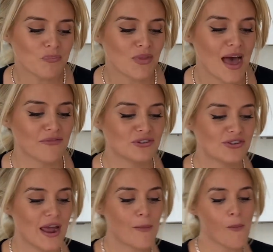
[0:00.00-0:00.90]
Have to
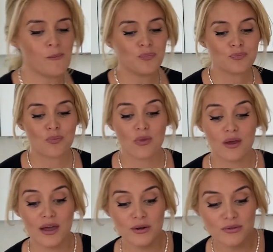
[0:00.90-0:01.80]
say,
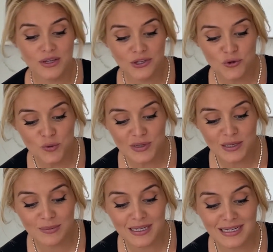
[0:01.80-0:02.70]
I don't think you will be
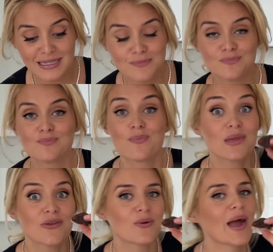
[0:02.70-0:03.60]
complaining
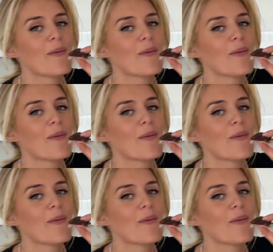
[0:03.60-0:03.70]
either way.